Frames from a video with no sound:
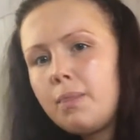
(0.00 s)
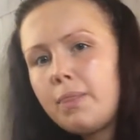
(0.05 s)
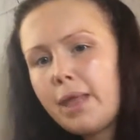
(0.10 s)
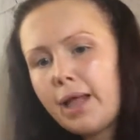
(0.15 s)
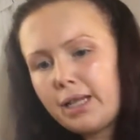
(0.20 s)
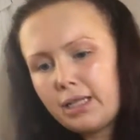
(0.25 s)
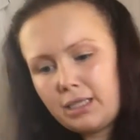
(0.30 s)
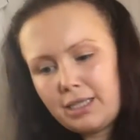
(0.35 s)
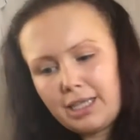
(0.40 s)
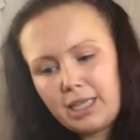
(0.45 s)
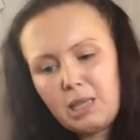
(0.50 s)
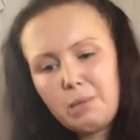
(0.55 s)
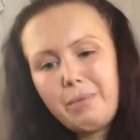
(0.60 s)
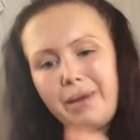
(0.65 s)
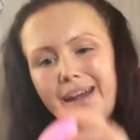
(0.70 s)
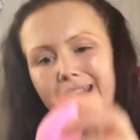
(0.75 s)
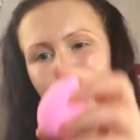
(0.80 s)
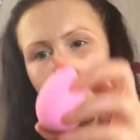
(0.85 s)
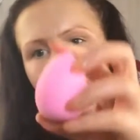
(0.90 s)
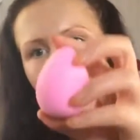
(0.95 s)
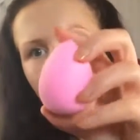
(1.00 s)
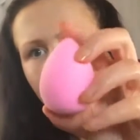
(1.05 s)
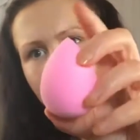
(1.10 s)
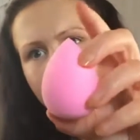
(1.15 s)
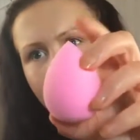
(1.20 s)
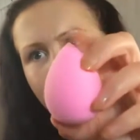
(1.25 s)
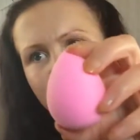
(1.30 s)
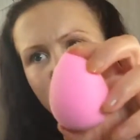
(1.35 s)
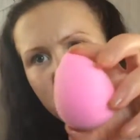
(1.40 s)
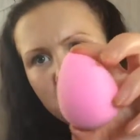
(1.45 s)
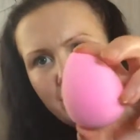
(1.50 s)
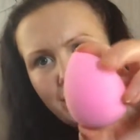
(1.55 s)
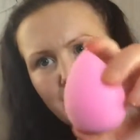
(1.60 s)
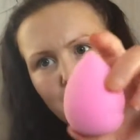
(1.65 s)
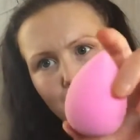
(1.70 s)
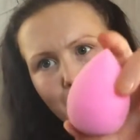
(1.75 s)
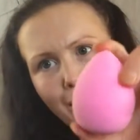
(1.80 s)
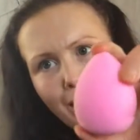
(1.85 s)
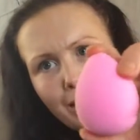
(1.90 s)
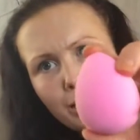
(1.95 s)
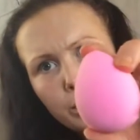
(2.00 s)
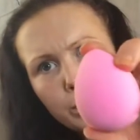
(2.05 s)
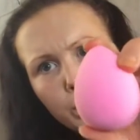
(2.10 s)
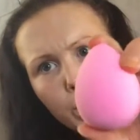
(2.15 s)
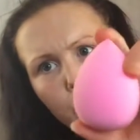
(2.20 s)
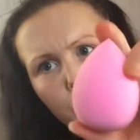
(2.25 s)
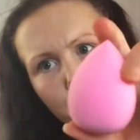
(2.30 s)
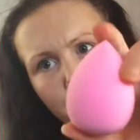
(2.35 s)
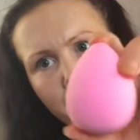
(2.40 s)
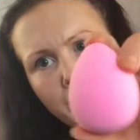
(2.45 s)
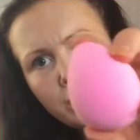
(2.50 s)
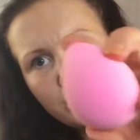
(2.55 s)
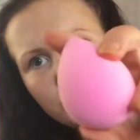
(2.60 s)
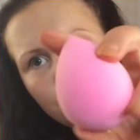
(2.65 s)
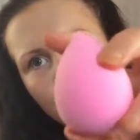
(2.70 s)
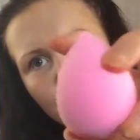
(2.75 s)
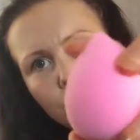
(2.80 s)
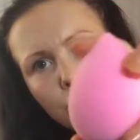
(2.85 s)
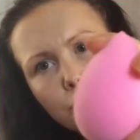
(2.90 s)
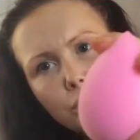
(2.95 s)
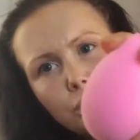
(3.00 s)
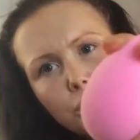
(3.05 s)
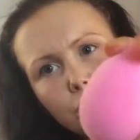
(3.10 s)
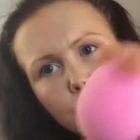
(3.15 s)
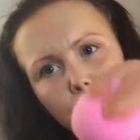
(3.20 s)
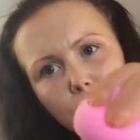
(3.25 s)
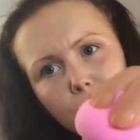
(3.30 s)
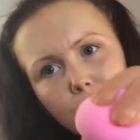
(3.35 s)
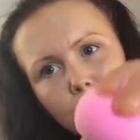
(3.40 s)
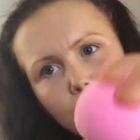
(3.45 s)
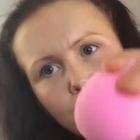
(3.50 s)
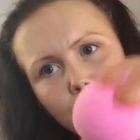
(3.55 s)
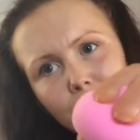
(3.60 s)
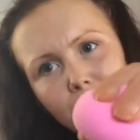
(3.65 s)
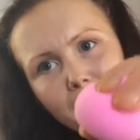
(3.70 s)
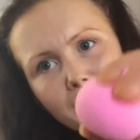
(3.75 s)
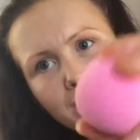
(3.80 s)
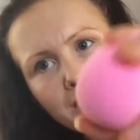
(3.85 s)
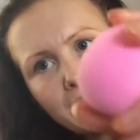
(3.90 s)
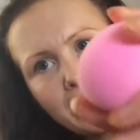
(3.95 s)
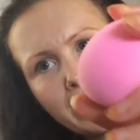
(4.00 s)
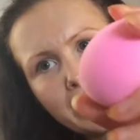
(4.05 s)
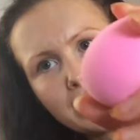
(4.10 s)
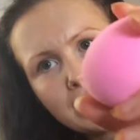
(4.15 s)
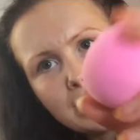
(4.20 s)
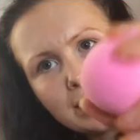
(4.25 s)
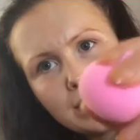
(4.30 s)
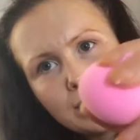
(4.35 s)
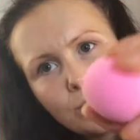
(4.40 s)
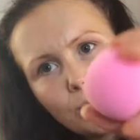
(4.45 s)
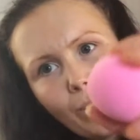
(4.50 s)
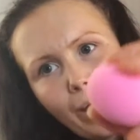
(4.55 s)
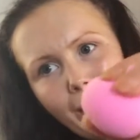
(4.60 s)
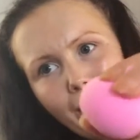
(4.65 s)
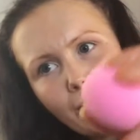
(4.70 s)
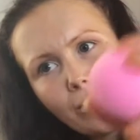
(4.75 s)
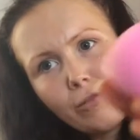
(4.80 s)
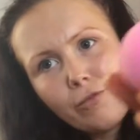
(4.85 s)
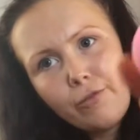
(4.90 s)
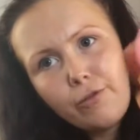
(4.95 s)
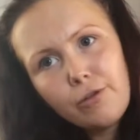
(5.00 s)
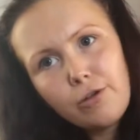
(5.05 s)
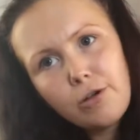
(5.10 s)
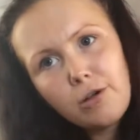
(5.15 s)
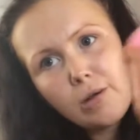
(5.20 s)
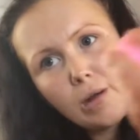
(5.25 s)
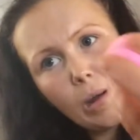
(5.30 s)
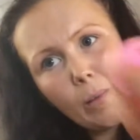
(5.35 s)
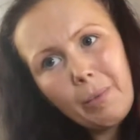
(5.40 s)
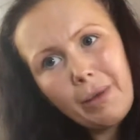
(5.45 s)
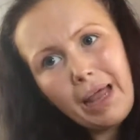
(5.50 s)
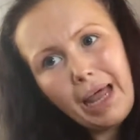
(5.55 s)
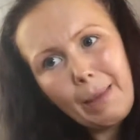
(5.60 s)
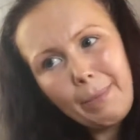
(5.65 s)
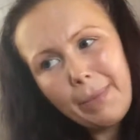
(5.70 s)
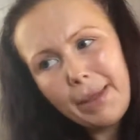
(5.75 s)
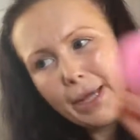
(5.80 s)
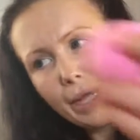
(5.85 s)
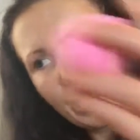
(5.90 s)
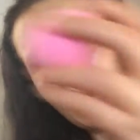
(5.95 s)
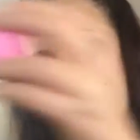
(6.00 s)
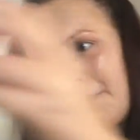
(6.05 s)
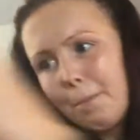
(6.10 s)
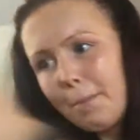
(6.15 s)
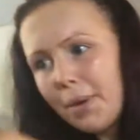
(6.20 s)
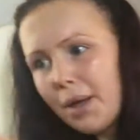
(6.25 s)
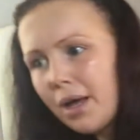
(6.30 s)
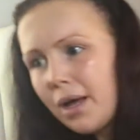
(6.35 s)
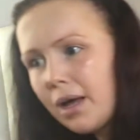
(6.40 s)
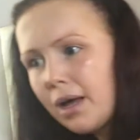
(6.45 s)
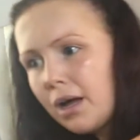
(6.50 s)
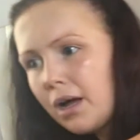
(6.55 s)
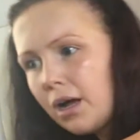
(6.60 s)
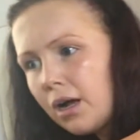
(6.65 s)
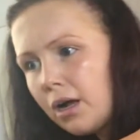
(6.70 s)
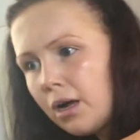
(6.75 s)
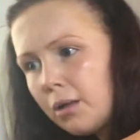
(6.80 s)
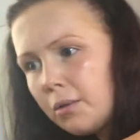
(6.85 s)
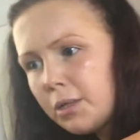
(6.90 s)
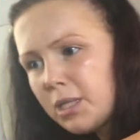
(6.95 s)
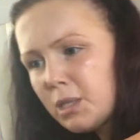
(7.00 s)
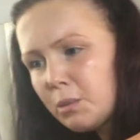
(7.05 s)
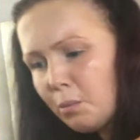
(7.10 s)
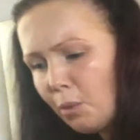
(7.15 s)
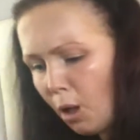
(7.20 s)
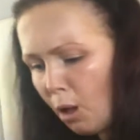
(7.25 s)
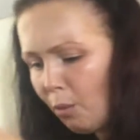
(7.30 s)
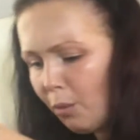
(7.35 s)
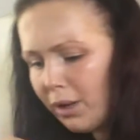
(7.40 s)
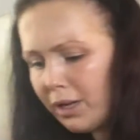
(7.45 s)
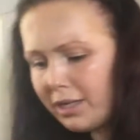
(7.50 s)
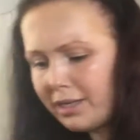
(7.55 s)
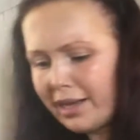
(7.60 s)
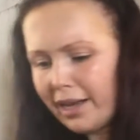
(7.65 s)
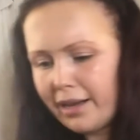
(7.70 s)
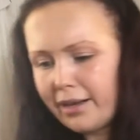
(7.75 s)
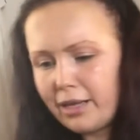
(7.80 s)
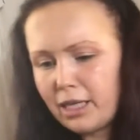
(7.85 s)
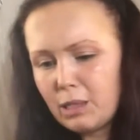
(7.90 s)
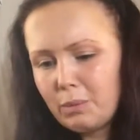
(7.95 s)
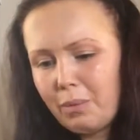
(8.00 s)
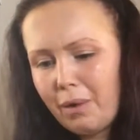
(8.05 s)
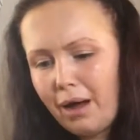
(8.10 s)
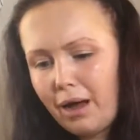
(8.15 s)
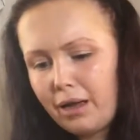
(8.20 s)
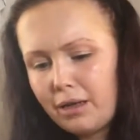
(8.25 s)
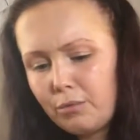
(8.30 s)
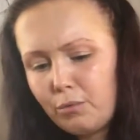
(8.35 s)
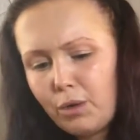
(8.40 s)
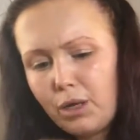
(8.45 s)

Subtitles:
That's like the medium one. It expanded a good bit too, so it's nice and wet for applying makeup. The small one didn't expand.